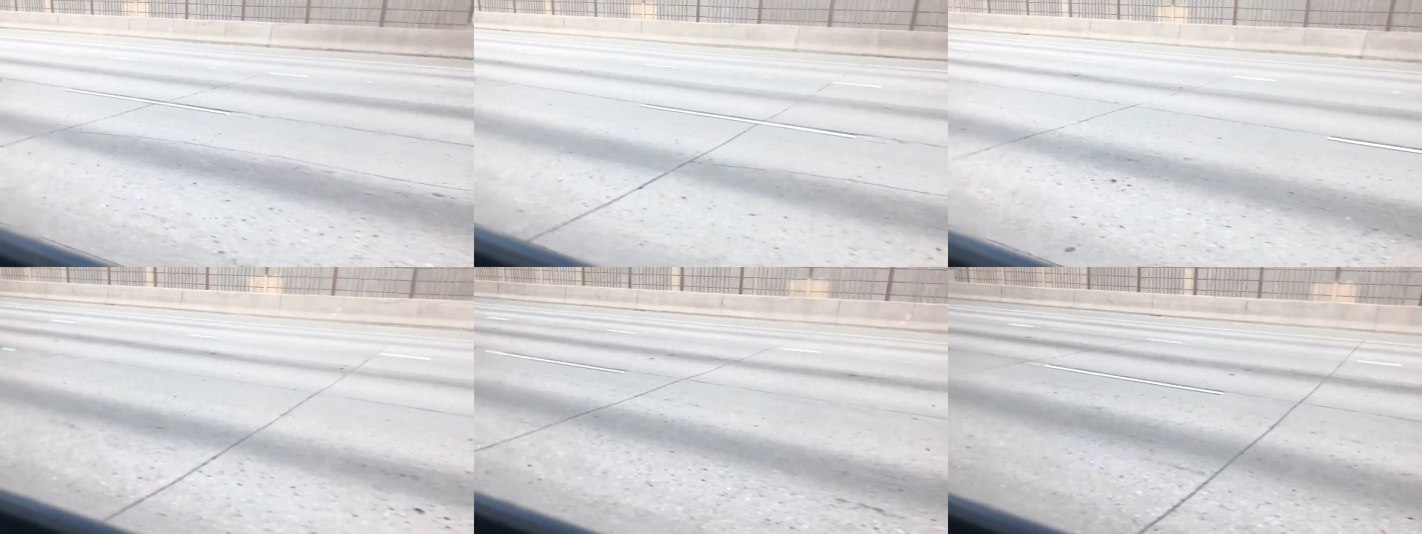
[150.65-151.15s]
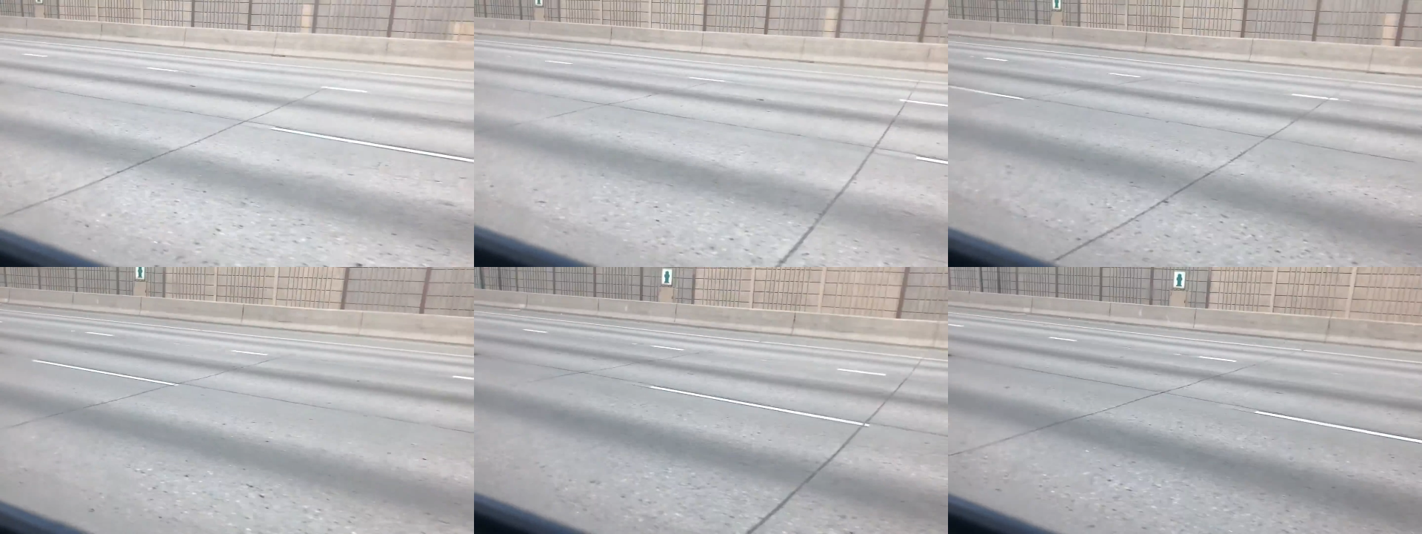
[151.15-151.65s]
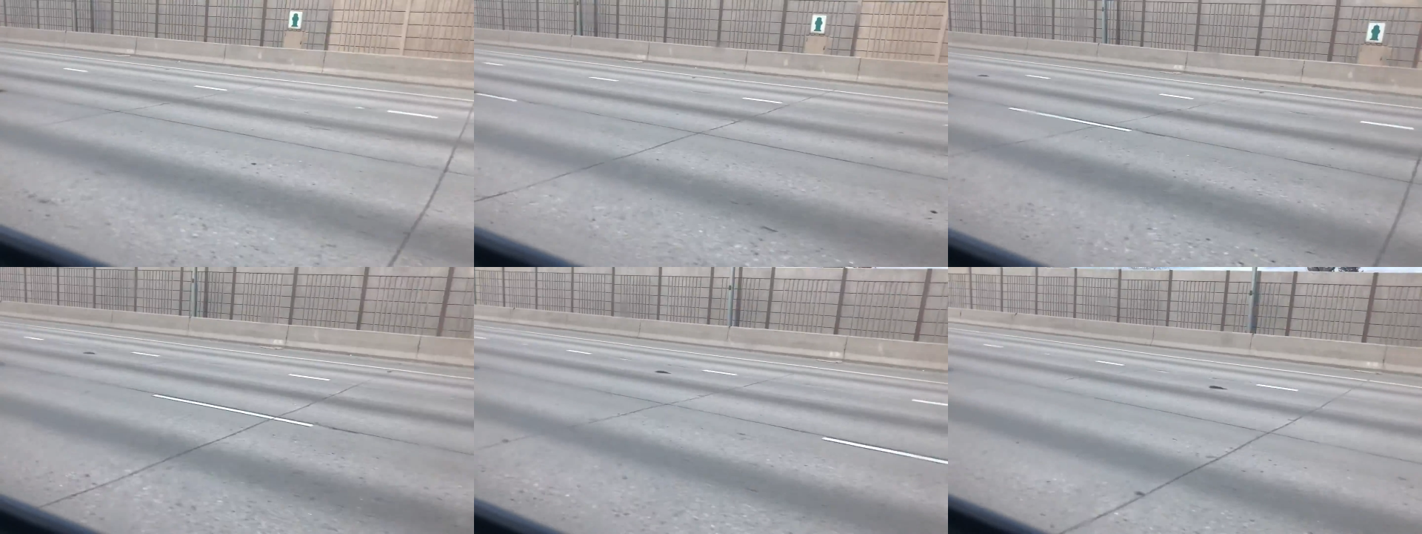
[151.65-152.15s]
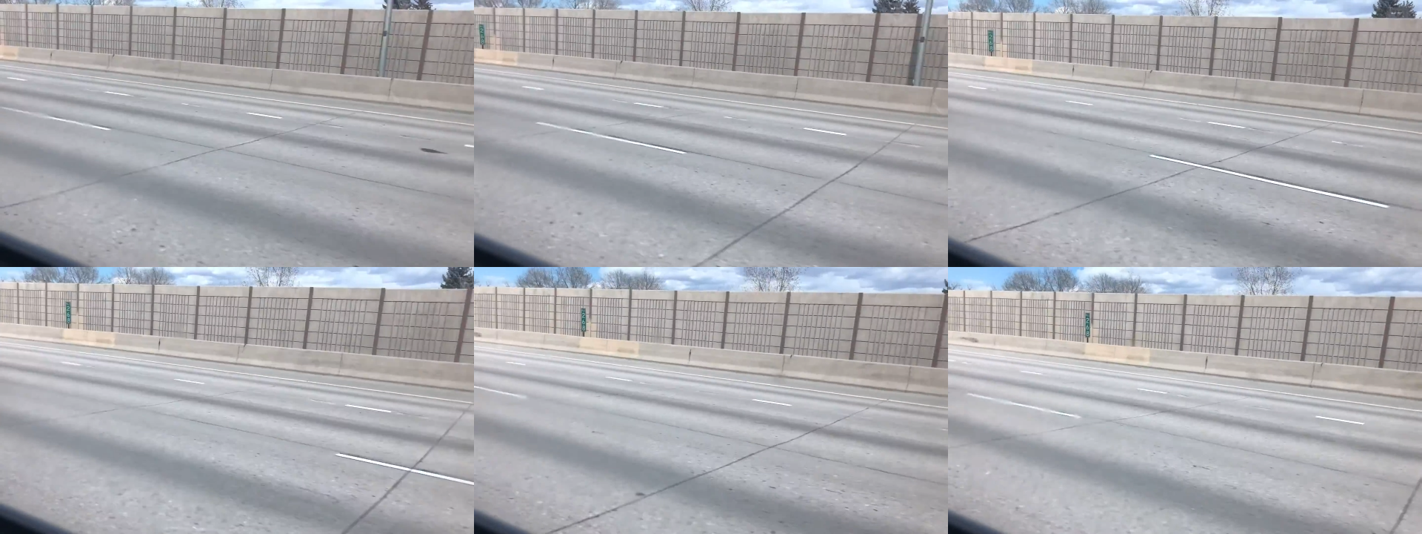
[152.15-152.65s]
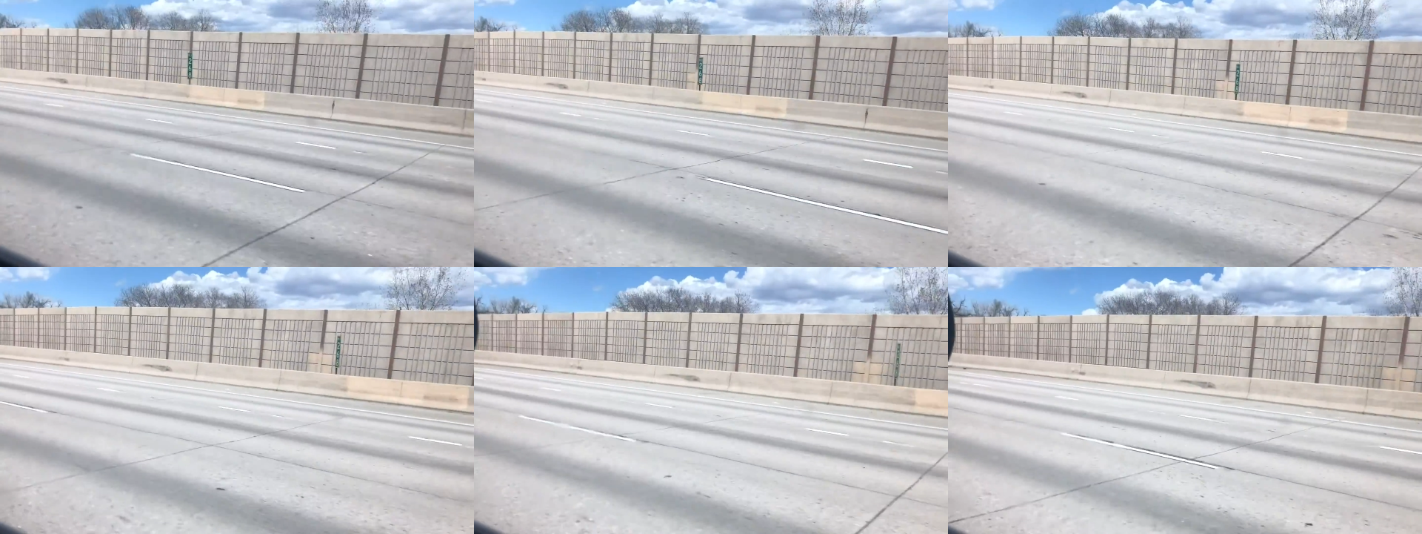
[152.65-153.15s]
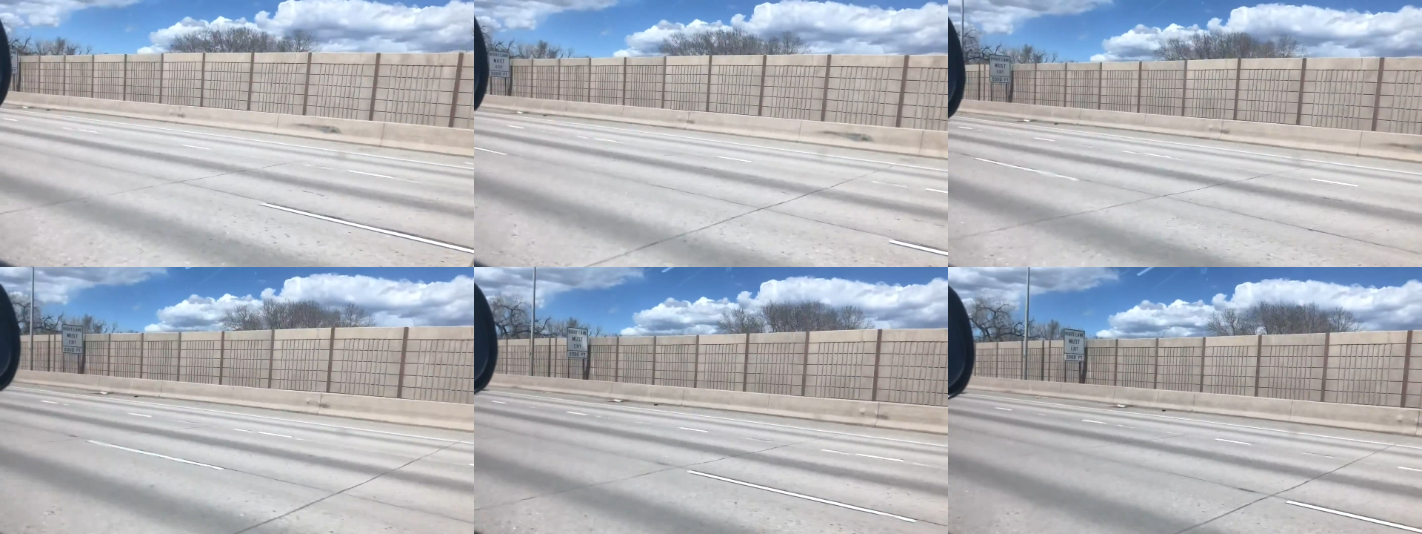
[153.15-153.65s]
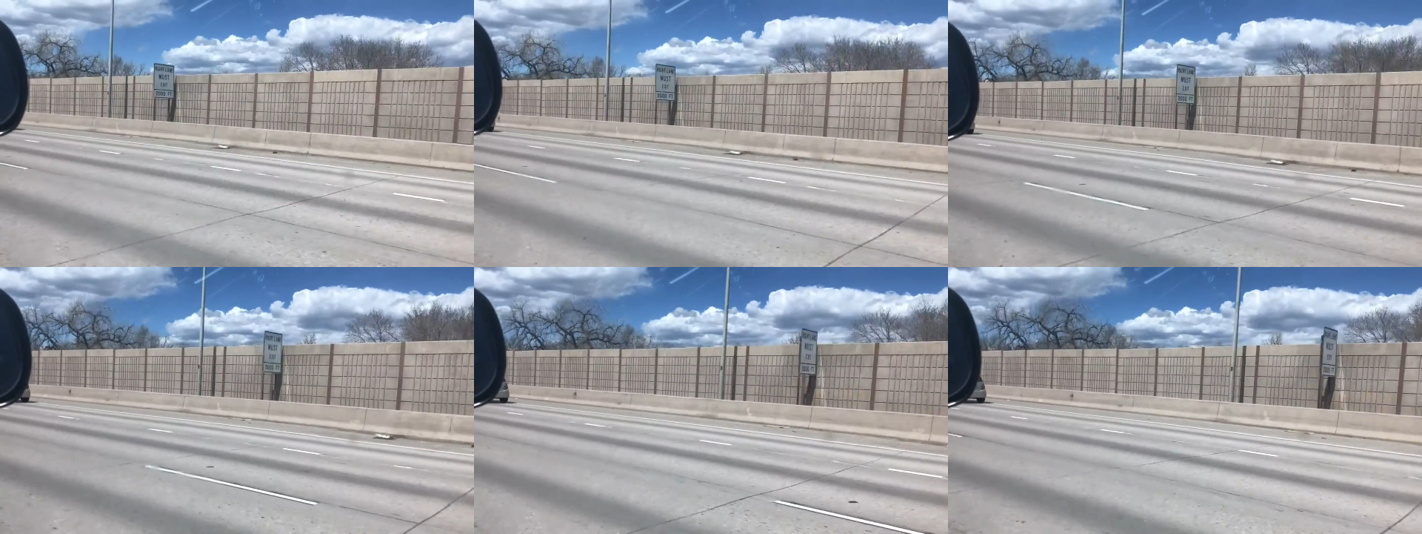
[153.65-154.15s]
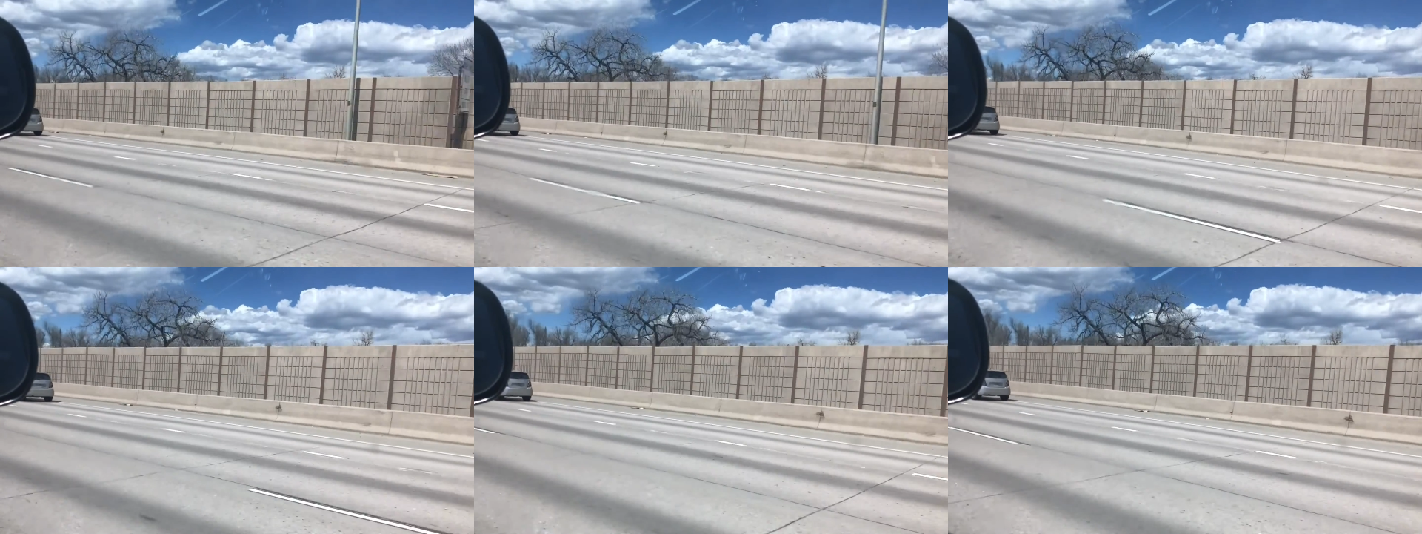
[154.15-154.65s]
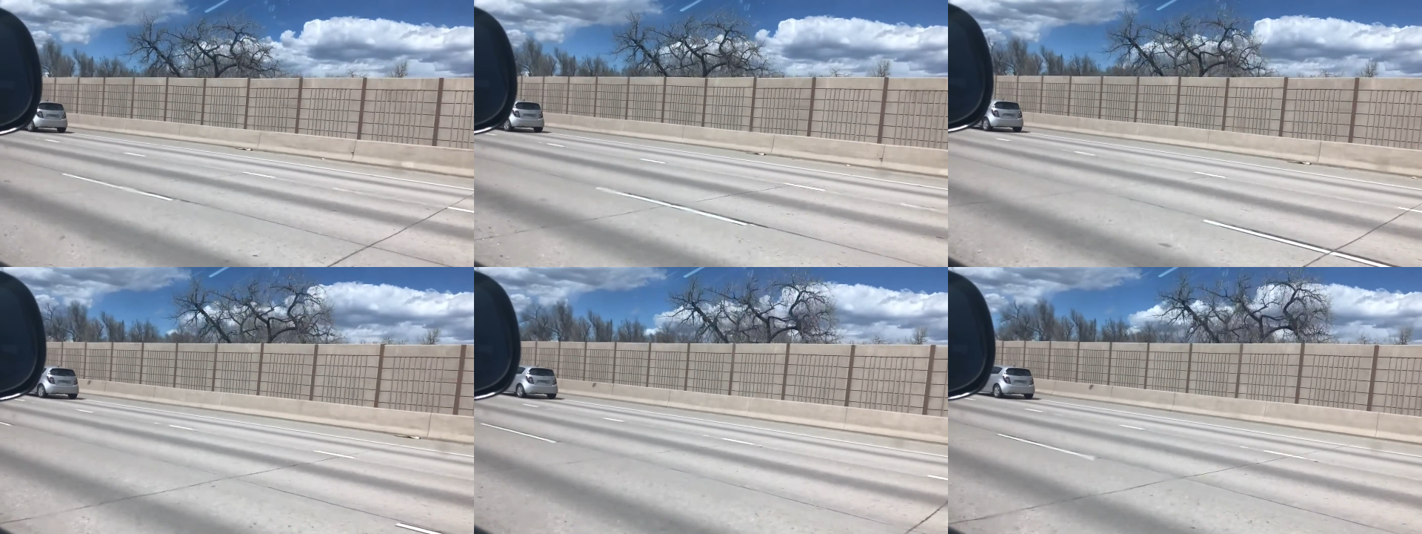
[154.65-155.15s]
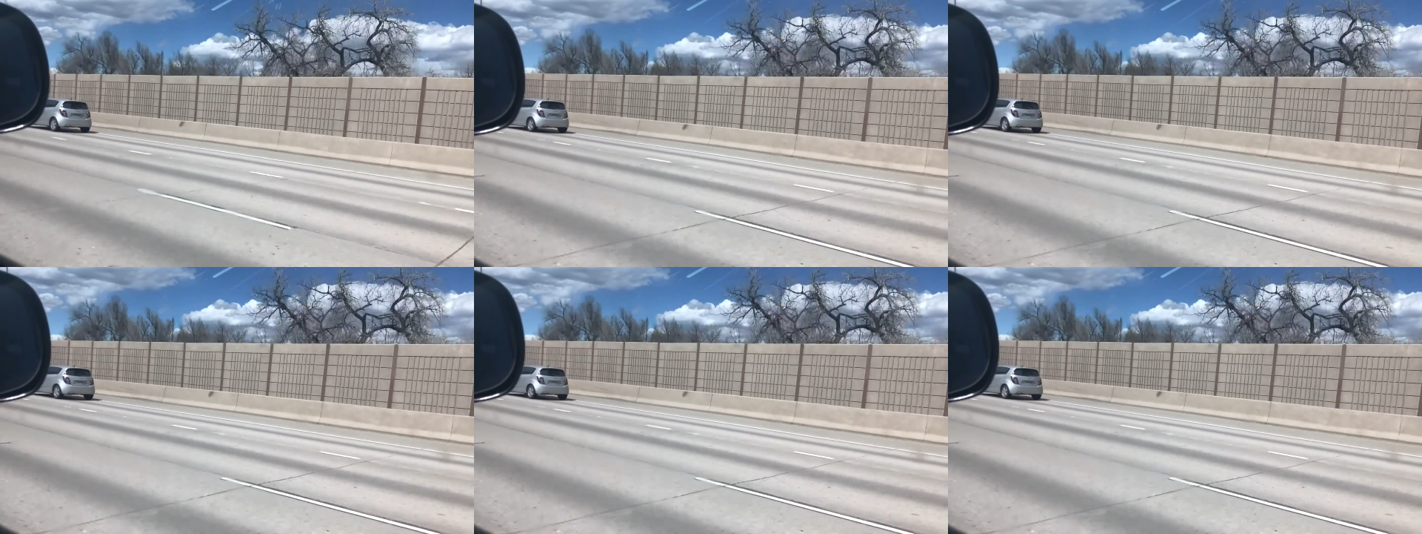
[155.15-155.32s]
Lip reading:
Nobody's mouth can be seen.